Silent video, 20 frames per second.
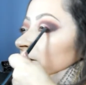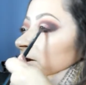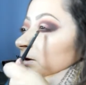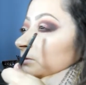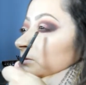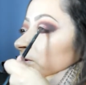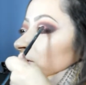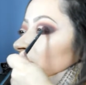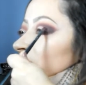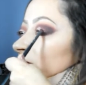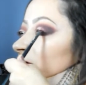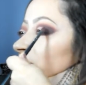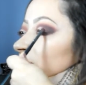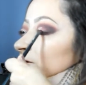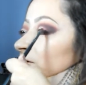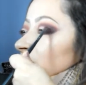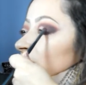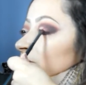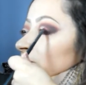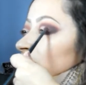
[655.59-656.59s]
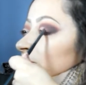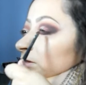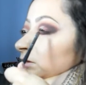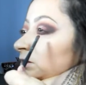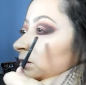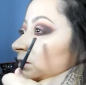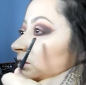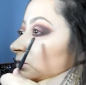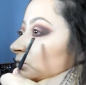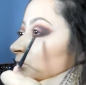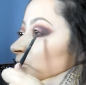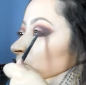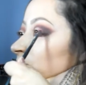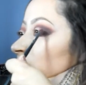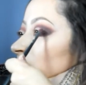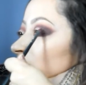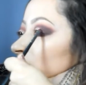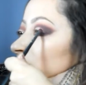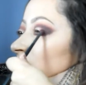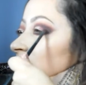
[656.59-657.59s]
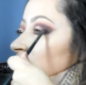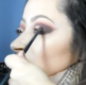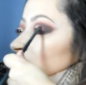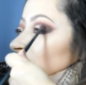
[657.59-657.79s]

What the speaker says: it right here on the lid where